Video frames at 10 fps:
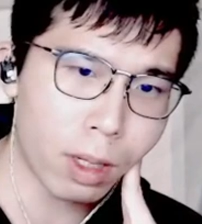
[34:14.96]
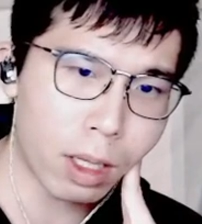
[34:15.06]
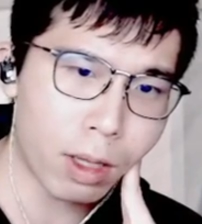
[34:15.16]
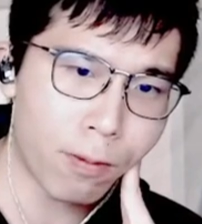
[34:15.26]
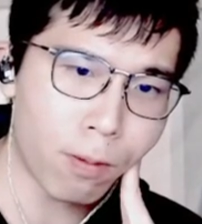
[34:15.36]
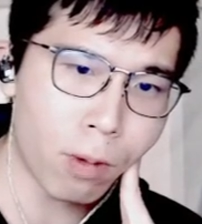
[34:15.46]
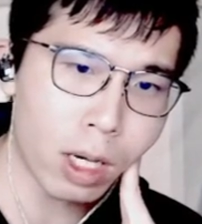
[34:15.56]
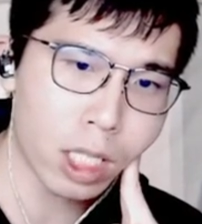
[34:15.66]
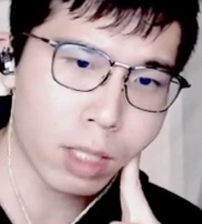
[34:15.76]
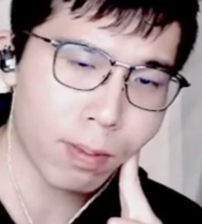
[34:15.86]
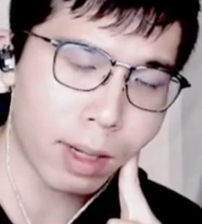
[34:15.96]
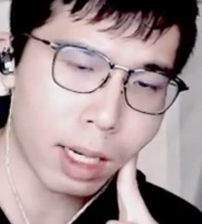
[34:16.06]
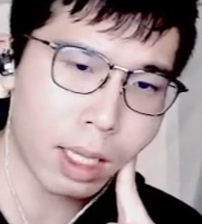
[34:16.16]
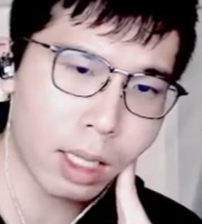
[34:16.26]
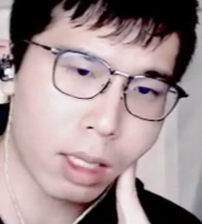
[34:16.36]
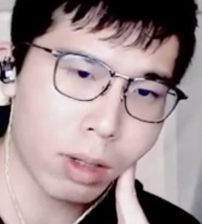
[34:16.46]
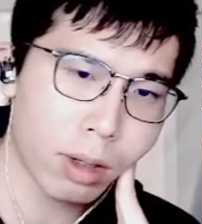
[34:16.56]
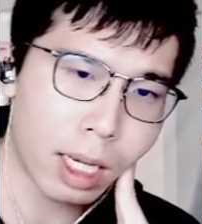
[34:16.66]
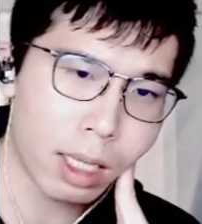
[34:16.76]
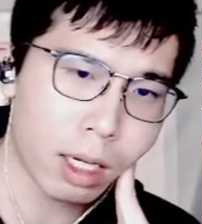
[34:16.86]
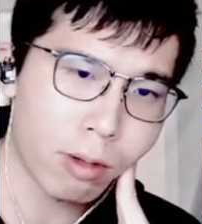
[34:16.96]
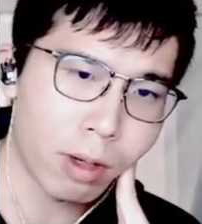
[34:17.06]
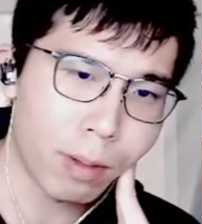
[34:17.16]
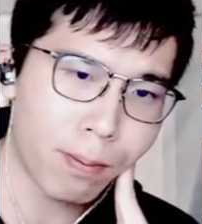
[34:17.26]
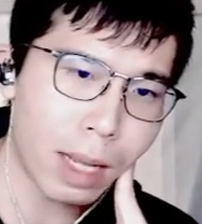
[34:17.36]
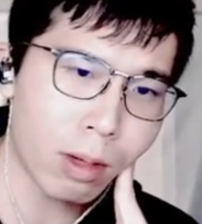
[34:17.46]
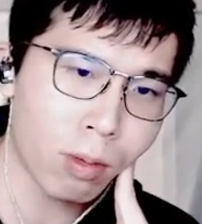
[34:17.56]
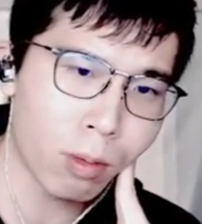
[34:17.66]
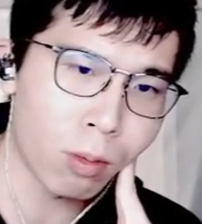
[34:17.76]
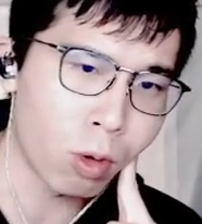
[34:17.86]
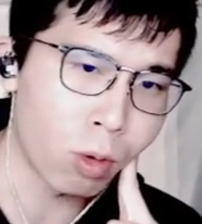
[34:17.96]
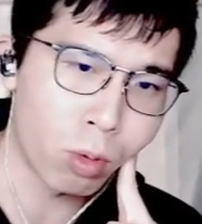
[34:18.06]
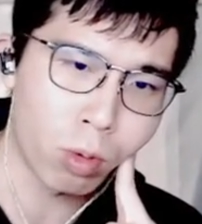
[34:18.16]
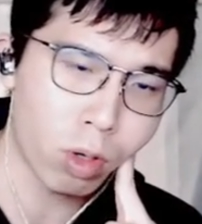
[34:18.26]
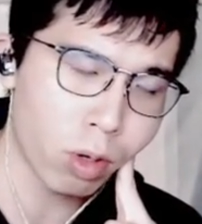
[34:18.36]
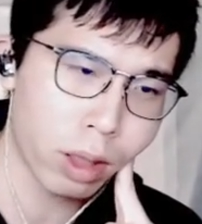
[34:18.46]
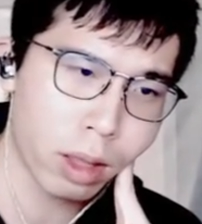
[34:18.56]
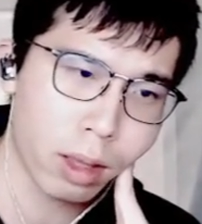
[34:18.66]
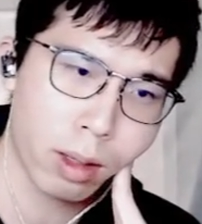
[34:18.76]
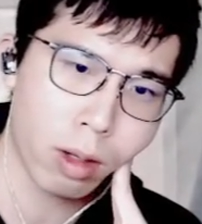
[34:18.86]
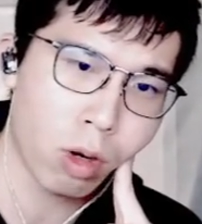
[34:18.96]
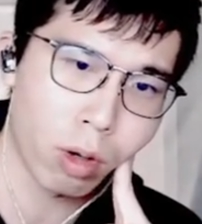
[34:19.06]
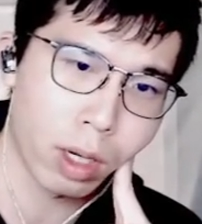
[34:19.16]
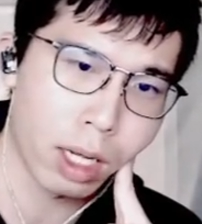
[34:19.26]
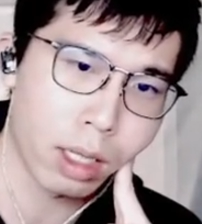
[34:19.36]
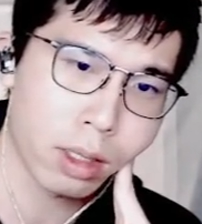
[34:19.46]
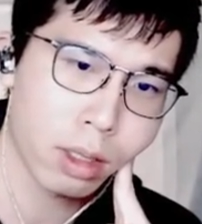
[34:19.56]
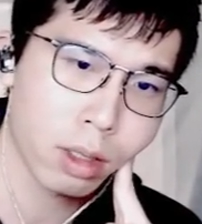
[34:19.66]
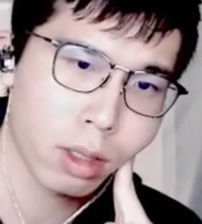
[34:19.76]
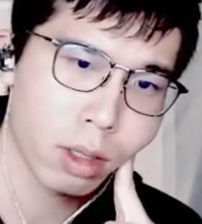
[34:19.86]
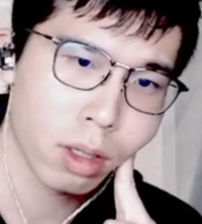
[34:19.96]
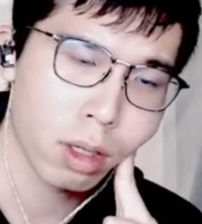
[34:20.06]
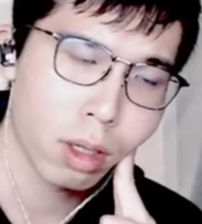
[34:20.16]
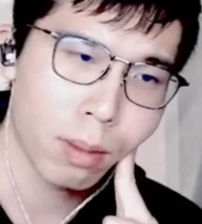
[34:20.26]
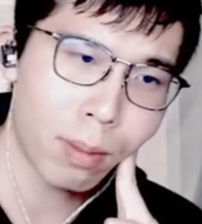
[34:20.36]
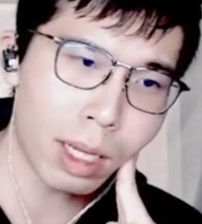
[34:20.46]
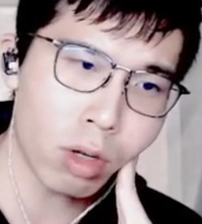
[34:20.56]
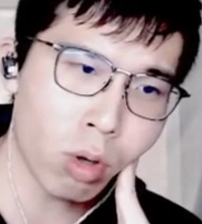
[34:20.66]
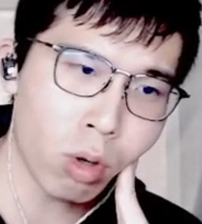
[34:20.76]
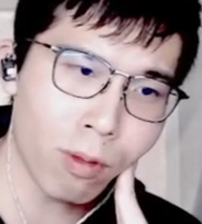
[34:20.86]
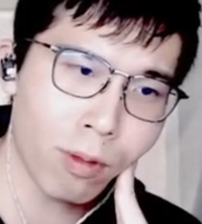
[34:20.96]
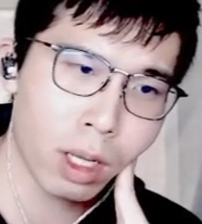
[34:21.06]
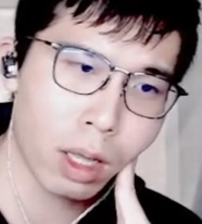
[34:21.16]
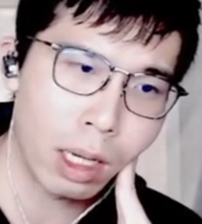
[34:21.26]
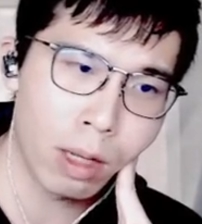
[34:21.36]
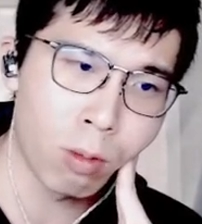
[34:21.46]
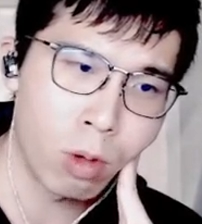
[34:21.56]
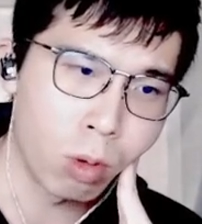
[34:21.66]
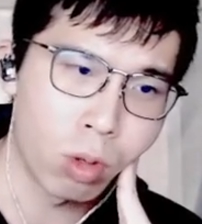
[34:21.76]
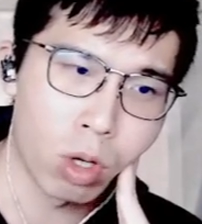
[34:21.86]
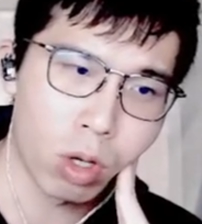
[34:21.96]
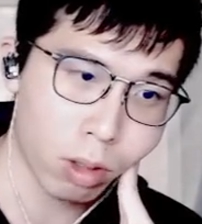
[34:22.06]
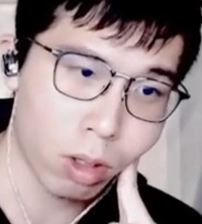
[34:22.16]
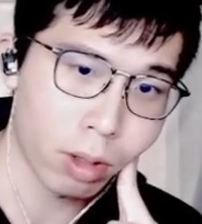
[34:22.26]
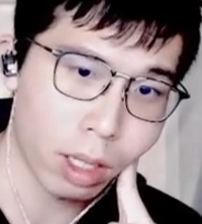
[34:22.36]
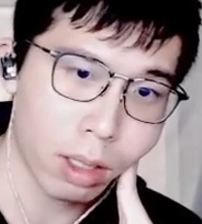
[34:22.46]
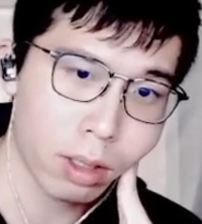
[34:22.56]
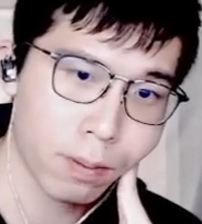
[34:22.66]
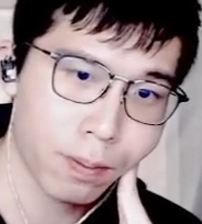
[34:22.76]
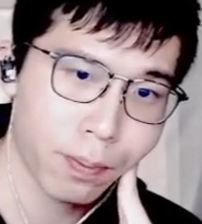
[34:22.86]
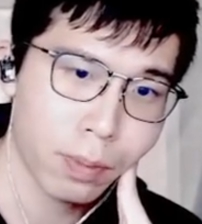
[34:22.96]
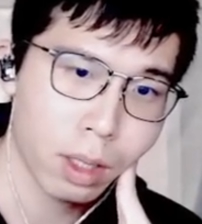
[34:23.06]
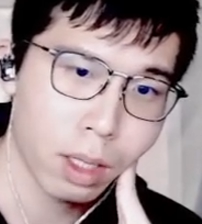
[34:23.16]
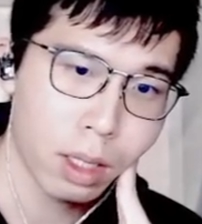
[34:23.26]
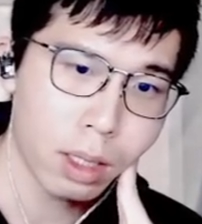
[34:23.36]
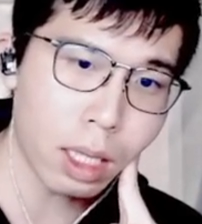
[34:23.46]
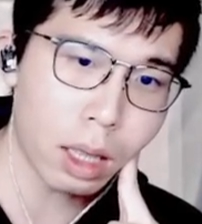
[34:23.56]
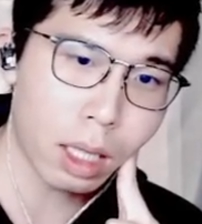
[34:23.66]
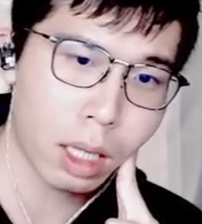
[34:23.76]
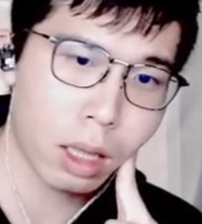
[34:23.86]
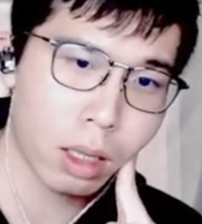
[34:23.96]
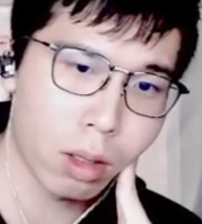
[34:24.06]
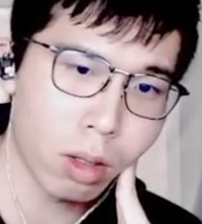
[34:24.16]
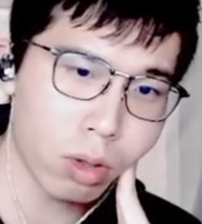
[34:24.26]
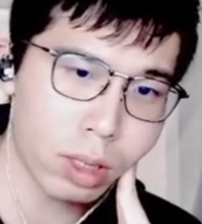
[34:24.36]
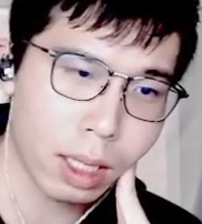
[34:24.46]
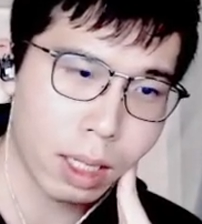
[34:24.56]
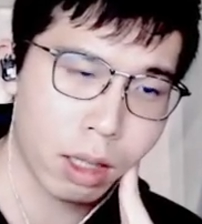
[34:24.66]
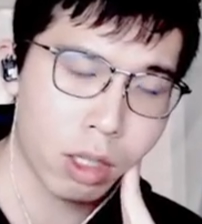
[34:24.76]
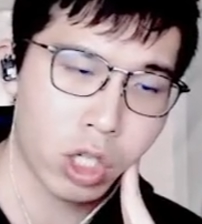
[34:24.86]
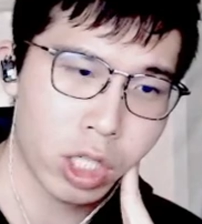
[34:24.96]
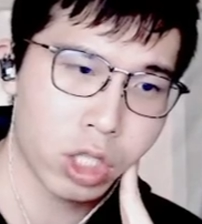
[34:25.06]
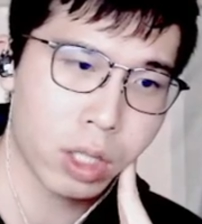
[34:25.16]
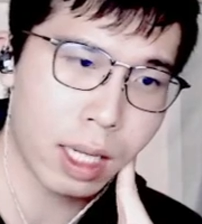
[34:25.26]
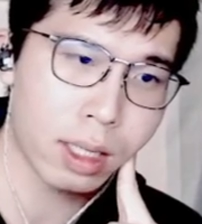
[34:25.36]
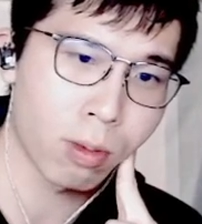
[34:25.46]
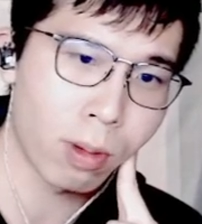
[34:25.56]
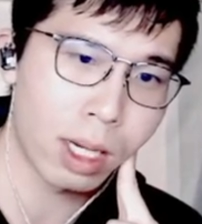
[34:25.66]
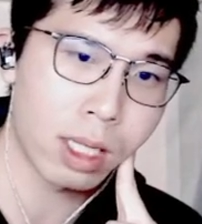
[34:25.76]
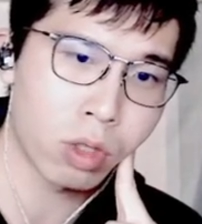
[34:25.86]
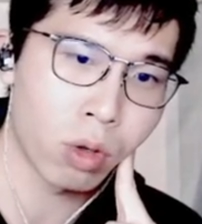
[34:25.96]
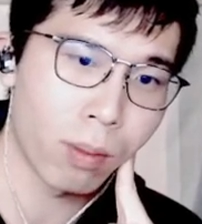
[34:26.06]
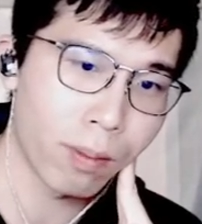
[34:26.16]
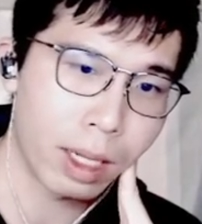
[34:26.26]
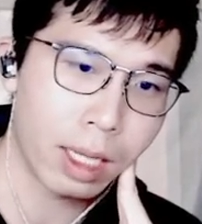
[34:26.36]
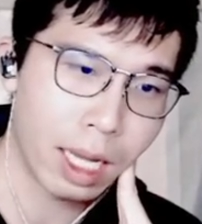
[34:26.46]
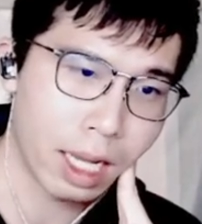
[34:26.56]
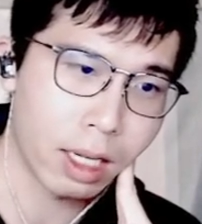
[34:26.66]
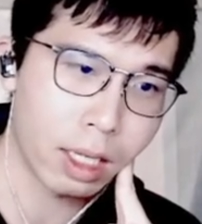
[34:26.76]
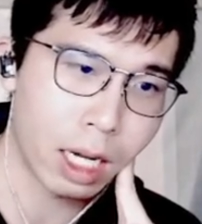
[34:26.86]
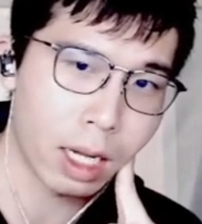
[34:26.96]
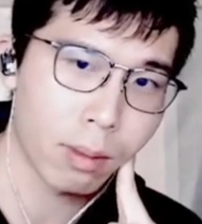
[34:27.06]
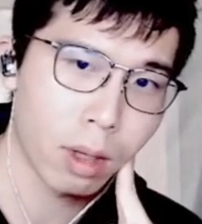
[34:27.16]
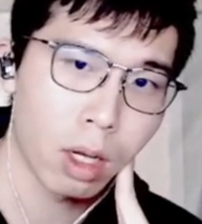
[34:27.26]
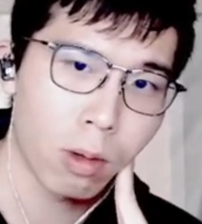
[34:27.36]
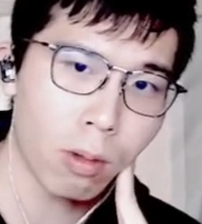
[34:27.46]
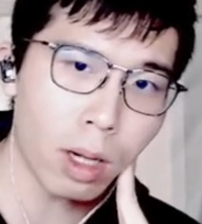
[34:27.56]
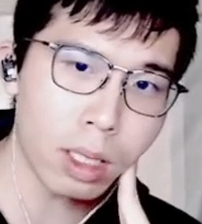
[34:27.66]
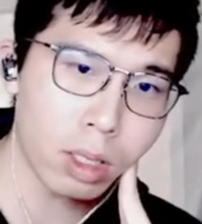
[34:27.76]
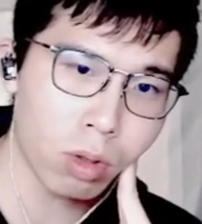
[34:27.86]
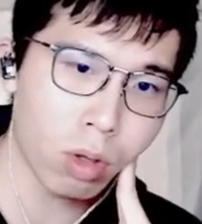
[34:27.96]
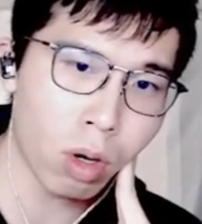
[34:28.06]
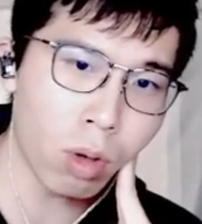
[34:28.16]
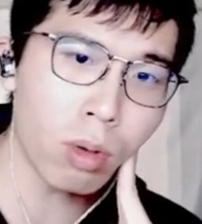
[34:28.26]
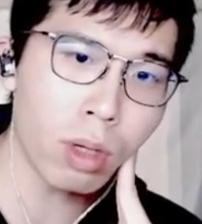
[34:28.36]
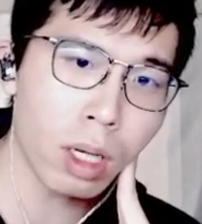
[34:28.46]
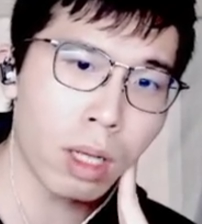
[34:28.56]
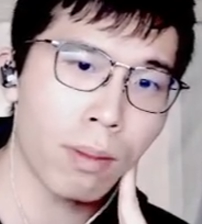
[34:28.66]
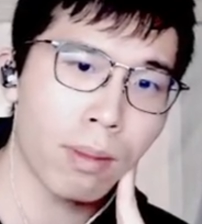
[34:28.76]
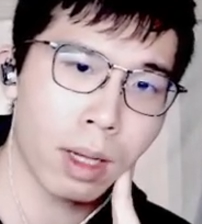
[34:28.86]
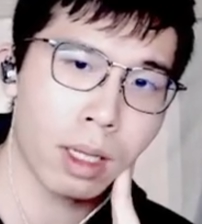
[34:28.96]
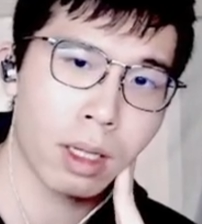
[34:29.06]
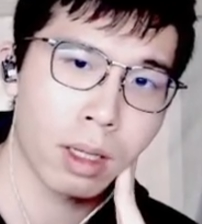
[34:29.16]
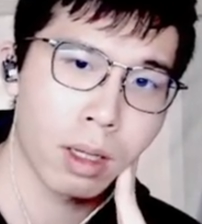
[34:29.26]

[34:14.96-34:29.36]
if white play the Atari, black will not connect. Black obviously will not connect. This is not an exchange that white could make any time. White could only make